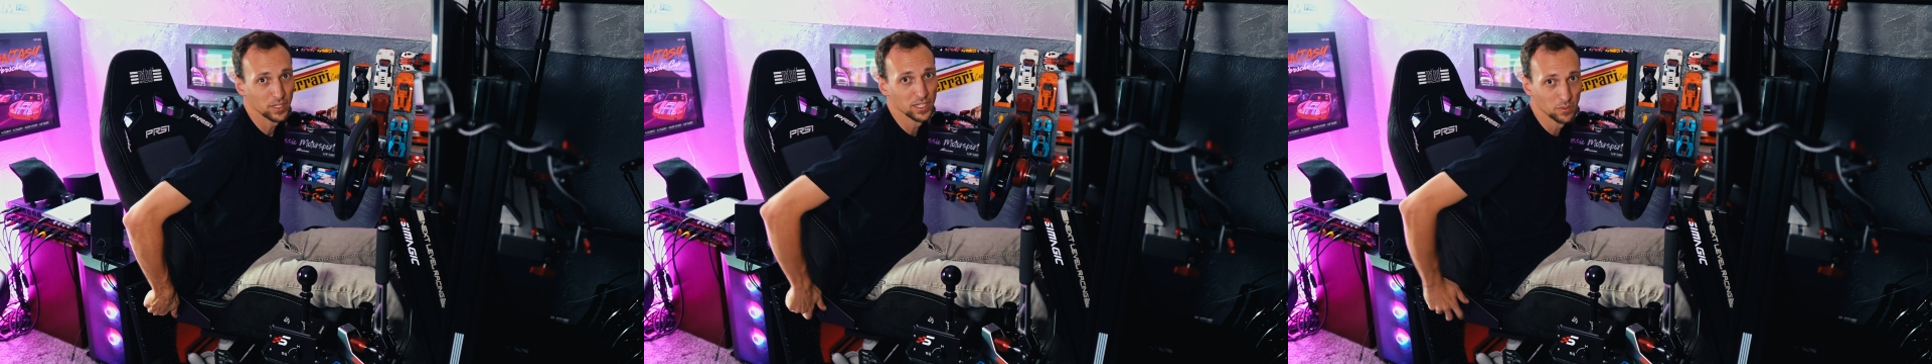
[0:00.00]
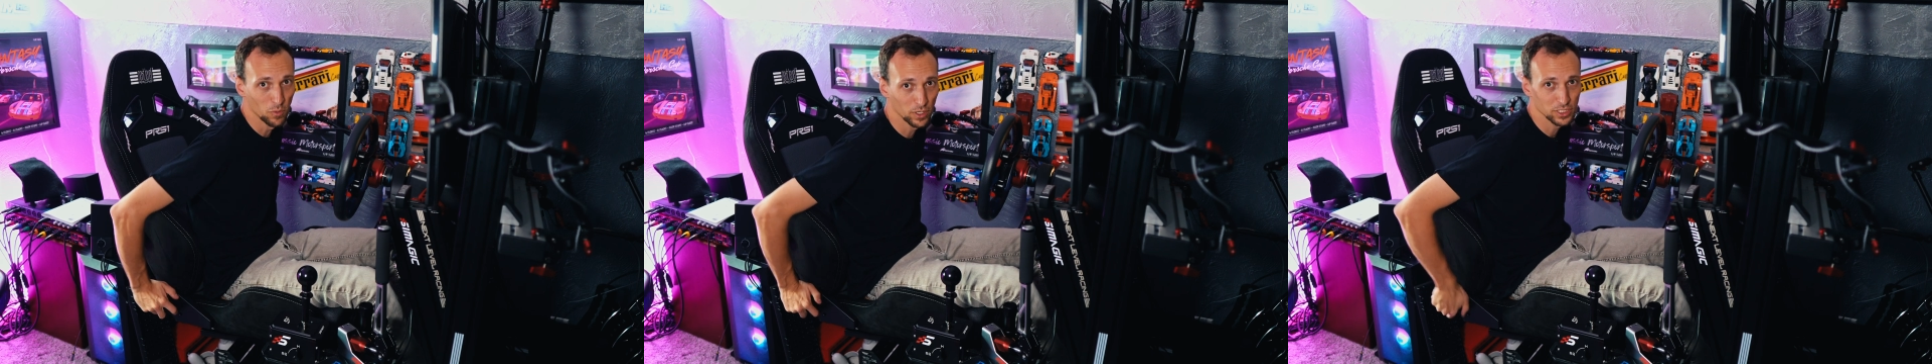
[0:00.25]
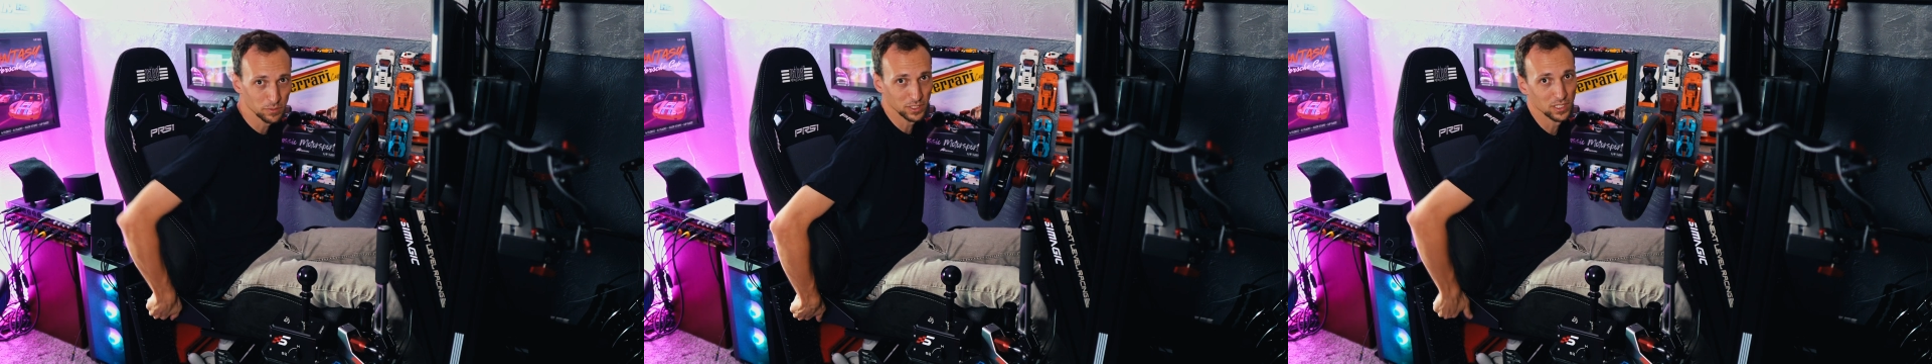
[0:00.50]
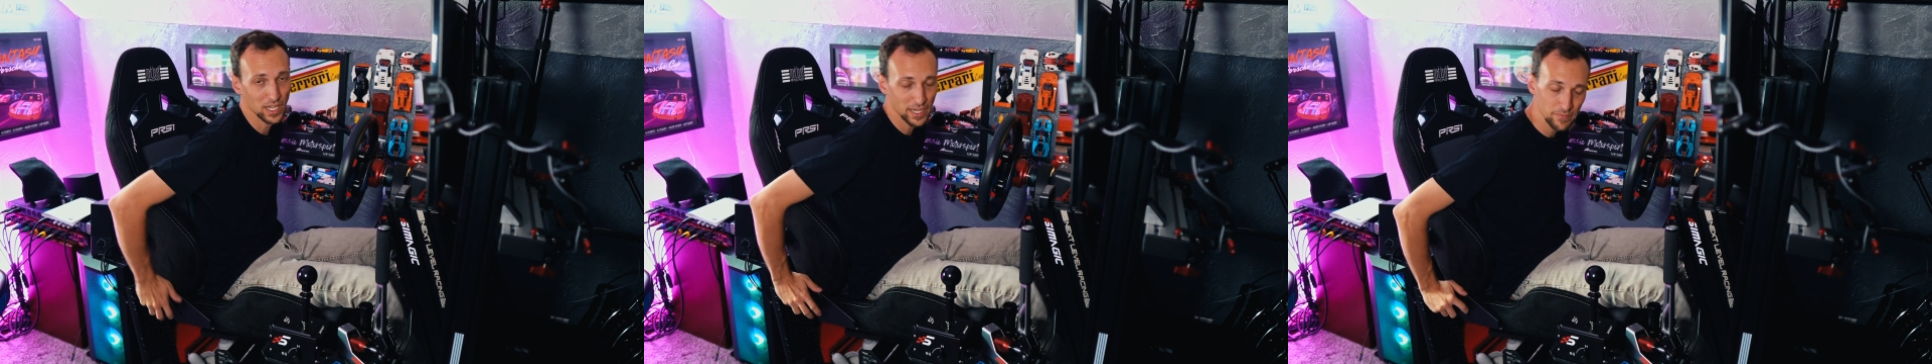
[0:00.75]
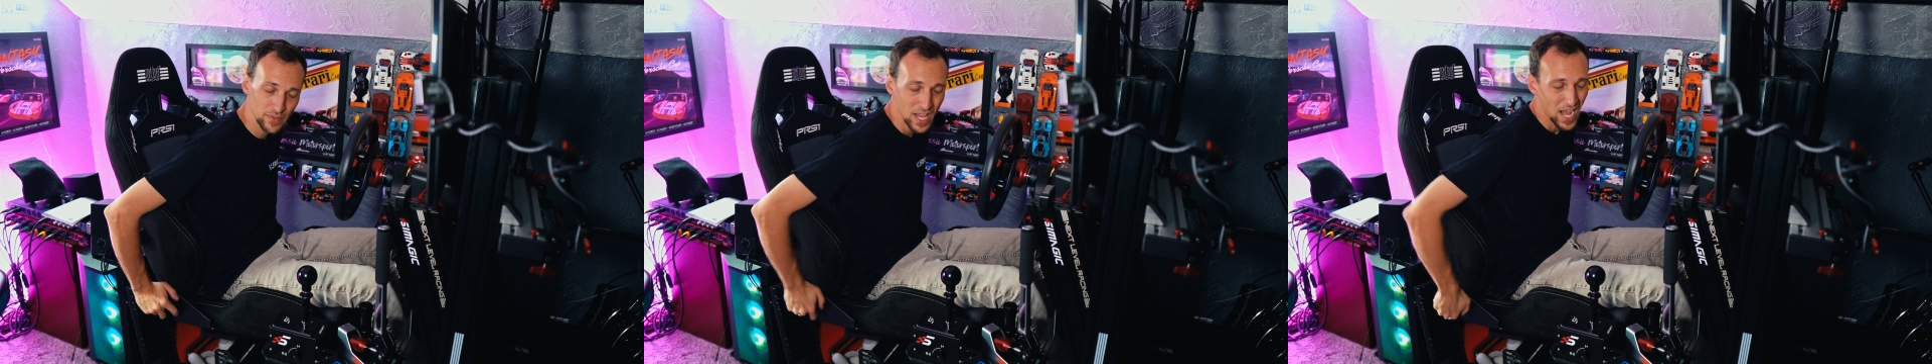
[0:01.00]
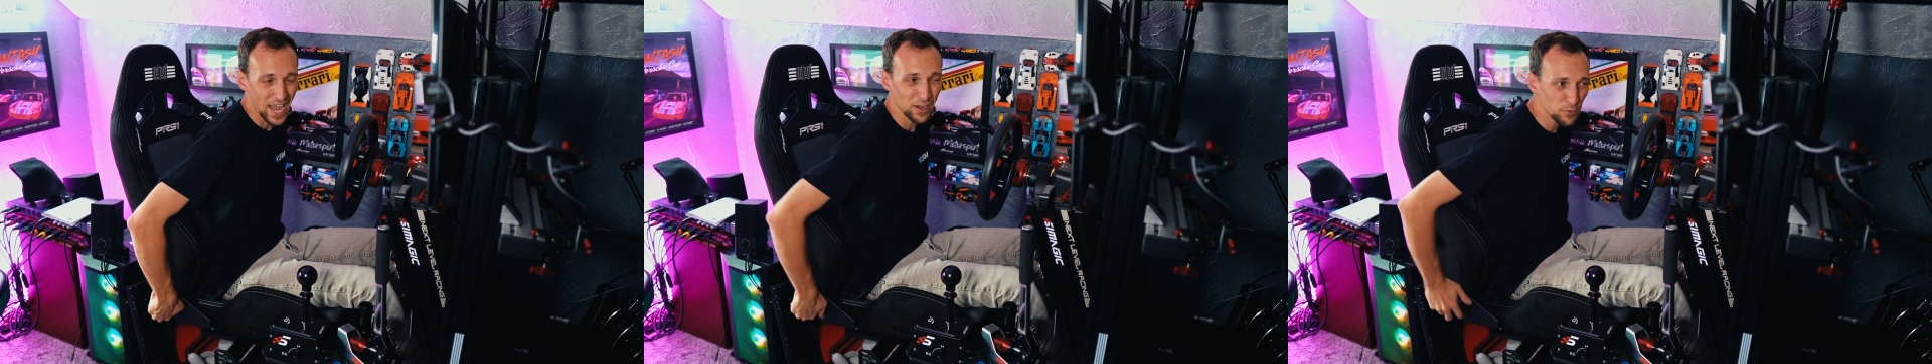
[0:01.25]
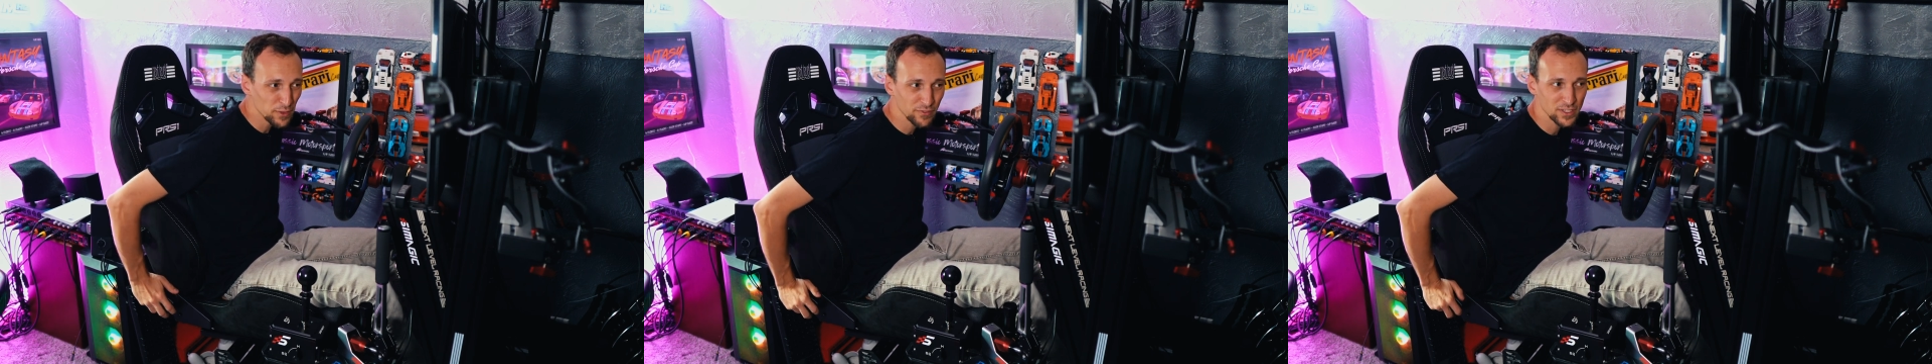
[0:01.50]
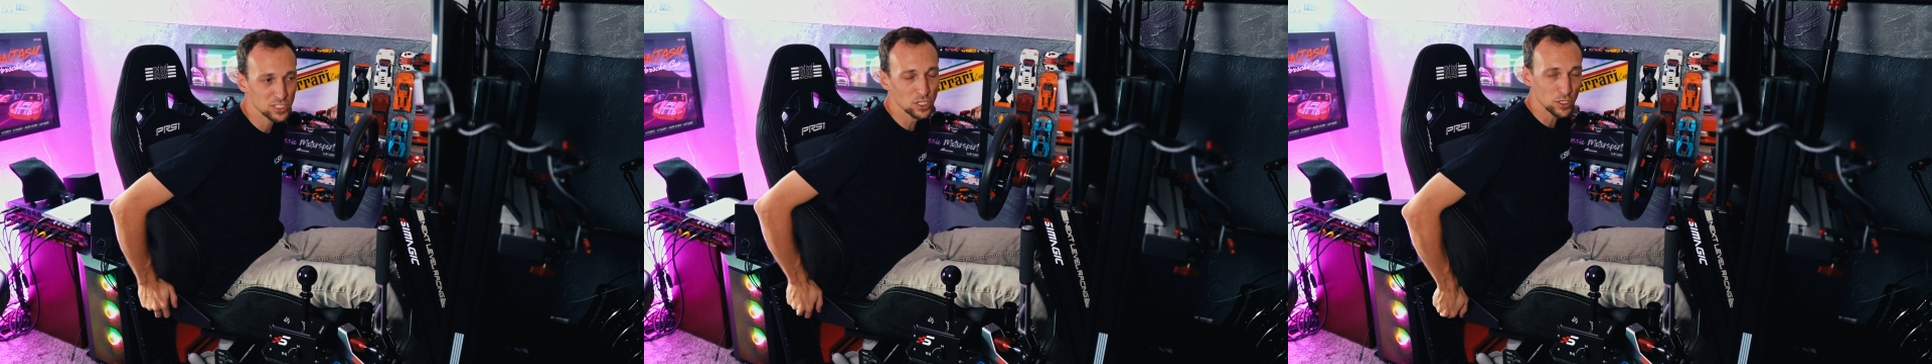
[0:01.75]
in the work to recline. I don't think
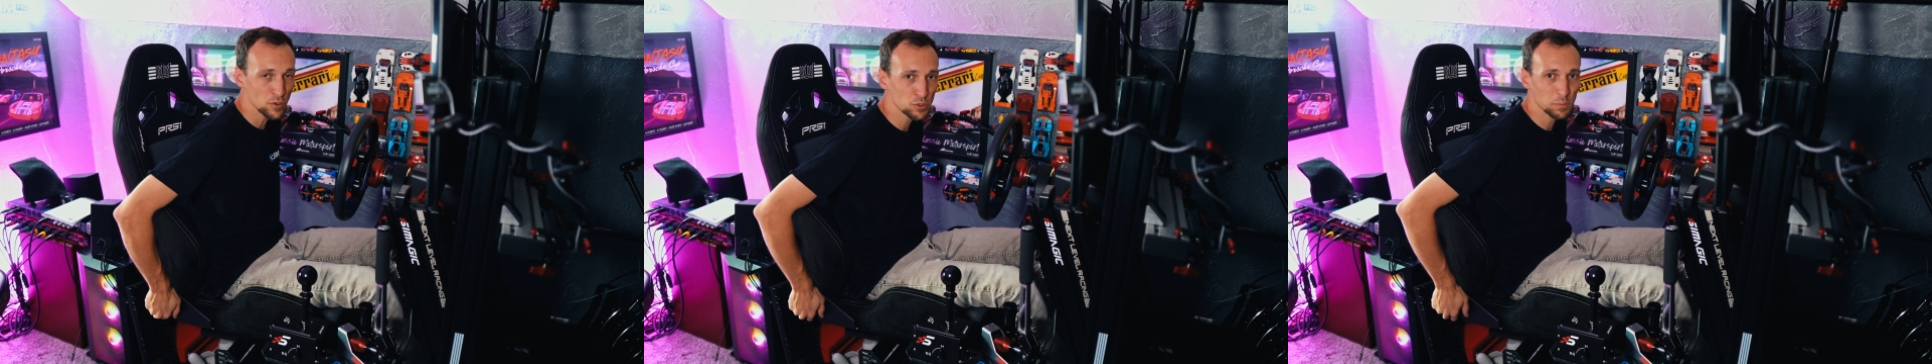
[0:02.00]
this is a huge